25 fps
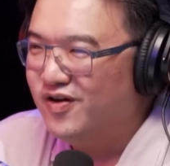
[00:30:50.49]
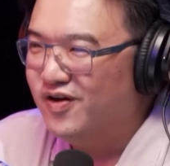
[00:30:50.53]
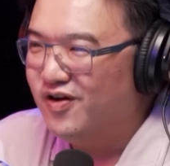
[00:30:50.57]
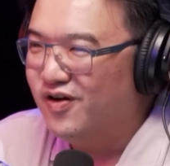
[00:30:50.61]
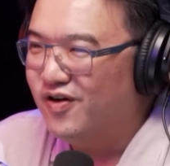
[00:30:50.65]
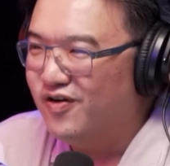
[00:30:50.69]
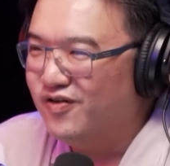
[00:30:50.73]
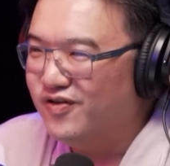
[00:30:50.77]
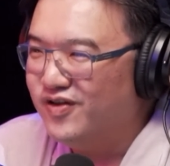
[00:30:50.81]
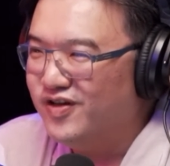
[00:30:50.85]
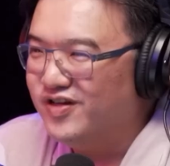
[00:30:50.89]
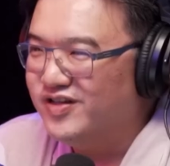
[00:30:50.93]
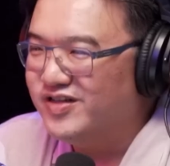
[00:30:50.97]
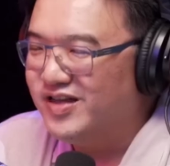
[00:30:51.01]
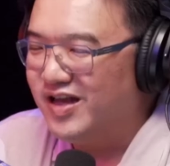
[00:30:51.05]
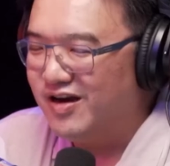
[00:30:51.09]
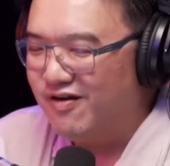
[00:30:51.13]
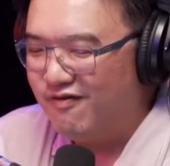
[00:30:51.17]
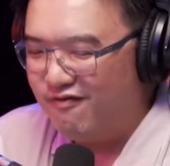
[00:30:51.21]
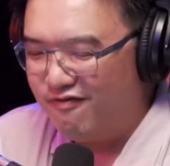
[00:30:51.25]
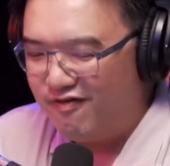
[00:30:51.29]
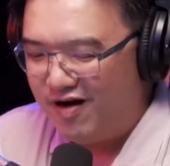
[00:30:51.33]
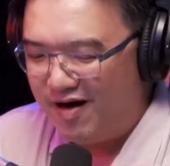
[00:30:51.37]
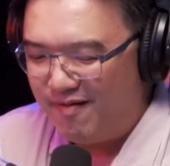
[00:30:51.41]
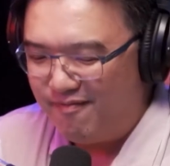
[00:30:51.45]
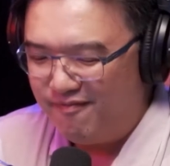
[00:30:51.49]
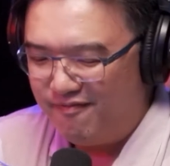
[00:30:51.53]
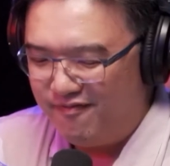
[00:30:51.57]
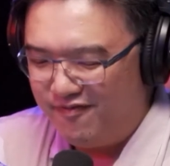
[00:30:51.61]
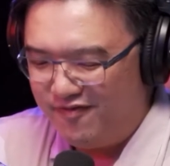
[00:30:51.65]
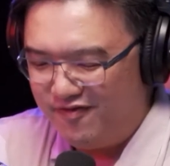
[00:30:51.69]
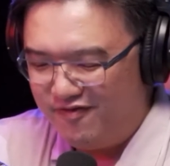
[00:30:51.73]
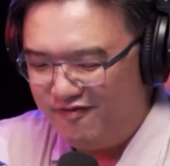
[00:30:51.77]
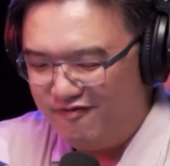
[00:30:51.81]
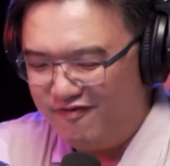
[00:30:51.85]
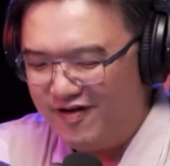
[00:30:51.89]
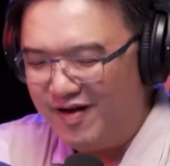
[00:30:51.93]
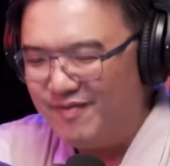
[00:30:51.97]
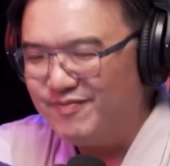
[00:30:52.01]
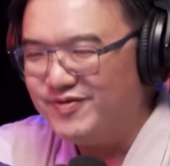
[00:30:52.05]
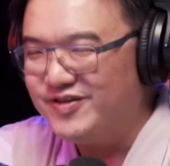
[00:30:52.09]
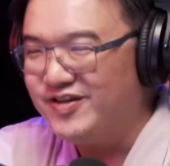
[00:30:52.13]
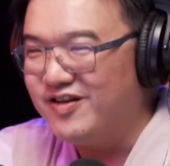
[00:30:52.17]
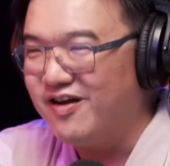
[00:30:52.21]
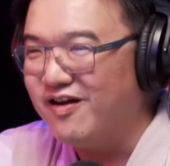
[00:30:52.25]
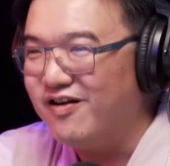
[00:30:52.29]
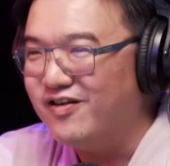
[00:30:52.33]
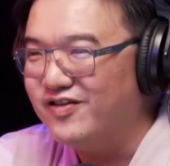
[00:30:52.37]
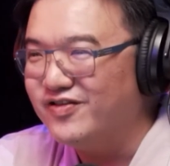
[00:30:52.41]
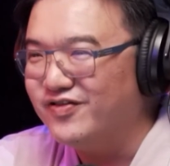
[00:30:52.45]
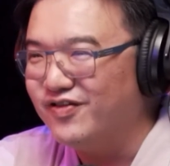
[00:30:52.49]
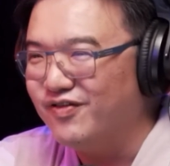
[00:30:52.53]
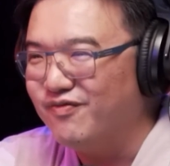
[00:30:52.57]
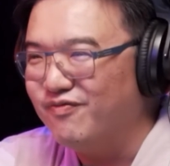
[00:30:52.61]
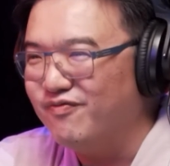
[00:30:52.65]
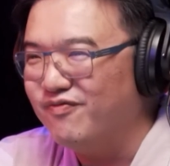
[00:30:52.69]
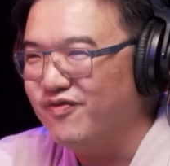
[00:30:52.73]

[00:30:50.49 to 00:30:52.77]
all these like rap stars